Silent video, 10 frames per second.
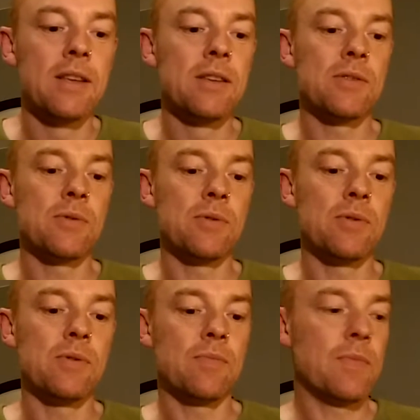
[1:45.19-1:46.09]

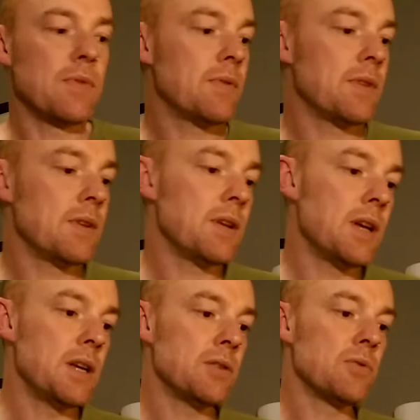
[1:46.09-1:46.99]
So
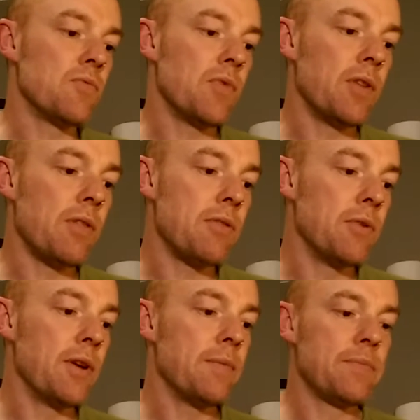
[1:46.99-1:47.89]
I shall run
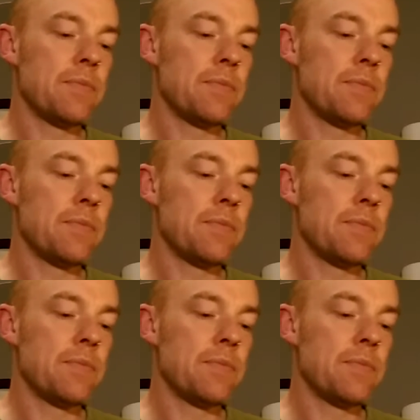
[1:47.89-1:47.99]
through it.